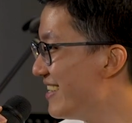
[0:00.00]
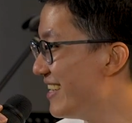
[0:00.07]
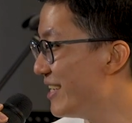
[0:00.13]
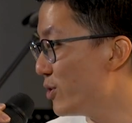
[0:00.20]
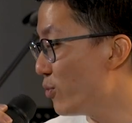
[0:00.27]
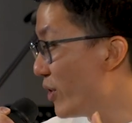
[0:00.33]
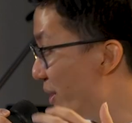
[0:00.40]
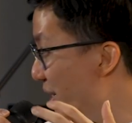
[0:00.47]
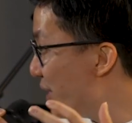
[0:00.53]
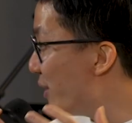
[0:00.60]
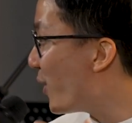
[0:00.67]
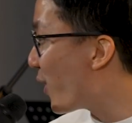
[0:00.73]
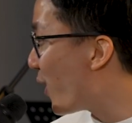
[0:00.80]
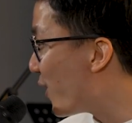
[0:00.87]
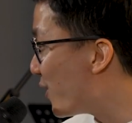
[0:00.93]
is within
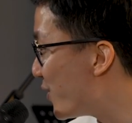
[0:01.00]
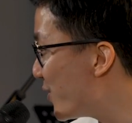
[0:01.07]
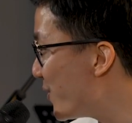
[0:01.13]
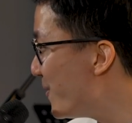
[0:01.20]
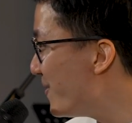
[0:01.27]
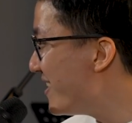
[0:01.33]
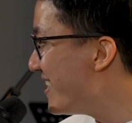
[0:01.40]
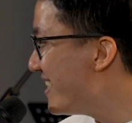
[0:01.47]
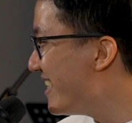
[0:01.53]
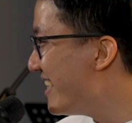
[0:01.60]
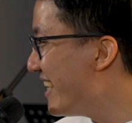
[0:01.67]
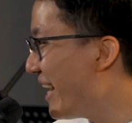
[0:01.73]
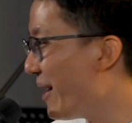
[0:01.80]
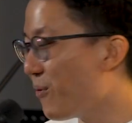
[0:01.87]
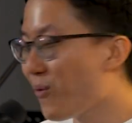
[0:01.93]
your control
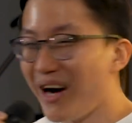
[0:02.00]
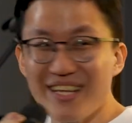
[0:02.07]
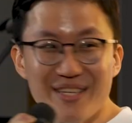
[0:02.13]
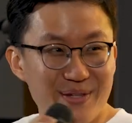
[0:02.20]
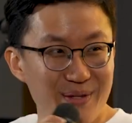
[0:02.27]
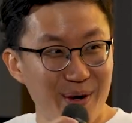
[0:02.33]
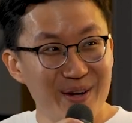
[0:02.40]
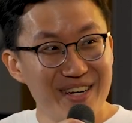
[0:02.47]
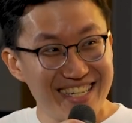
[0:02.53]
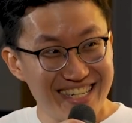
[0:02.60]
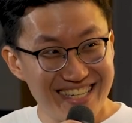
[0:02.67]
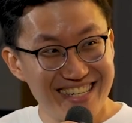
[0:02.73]
and what is not.